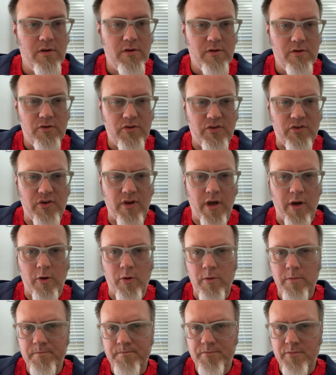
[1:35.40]

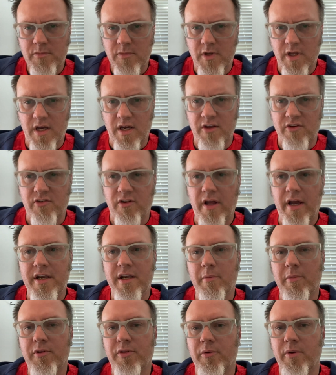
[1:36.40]
So slide
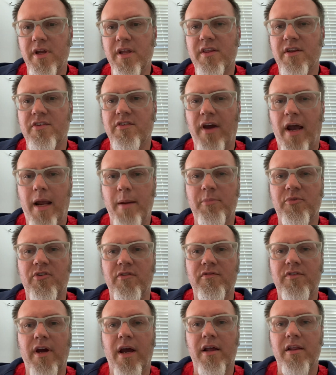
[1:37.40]
number three, the types
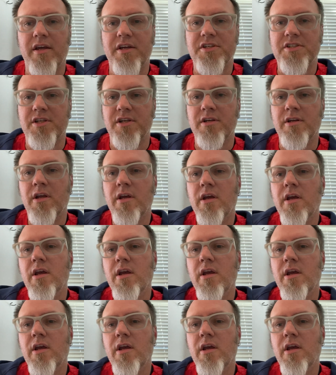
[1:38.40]
of dilation.